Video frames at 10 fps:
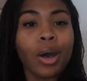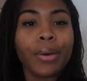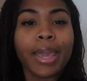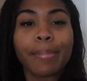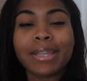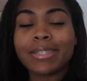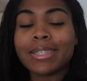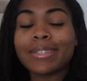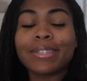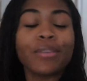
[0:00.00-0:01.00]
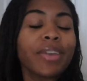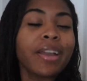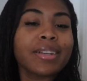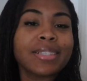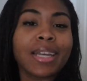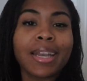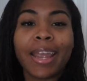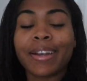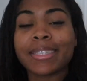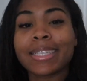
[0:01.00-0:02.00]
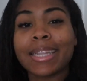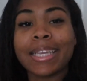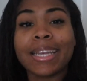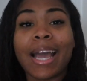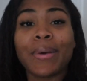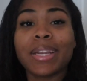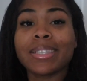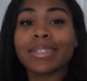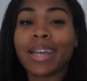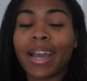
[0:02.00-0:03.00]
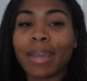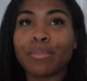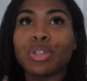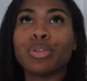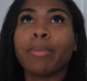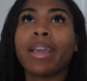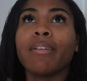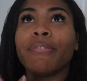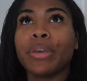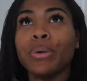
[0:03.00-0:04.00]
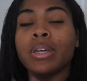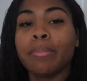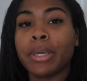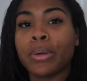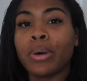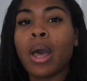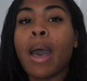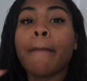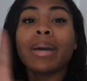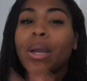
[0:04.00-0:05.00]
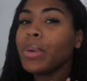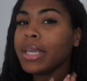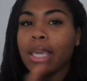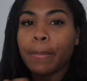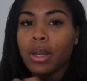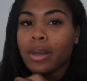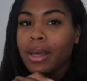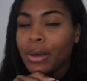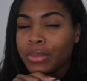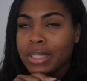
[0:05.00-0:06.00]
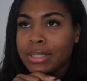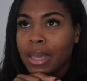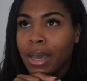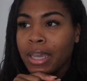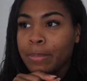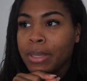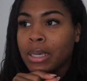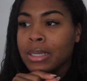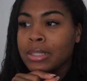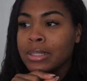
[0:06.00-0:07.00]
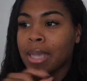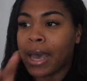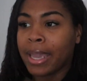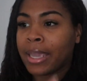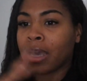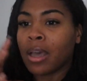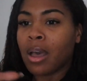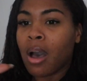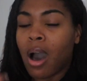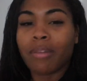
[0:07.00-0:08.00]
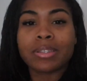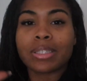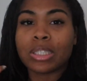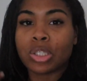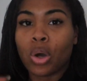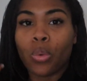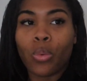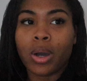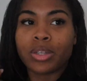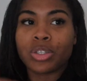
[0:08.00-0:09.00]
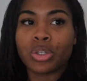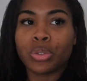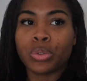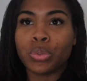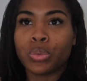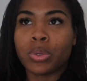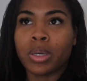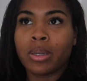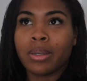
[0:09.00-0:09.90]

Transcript: Okay, besties, self-care is done, hair is clean. Now it is time to make a feel-good meal, but I want to keep it on a healthy side because I obviously don't want to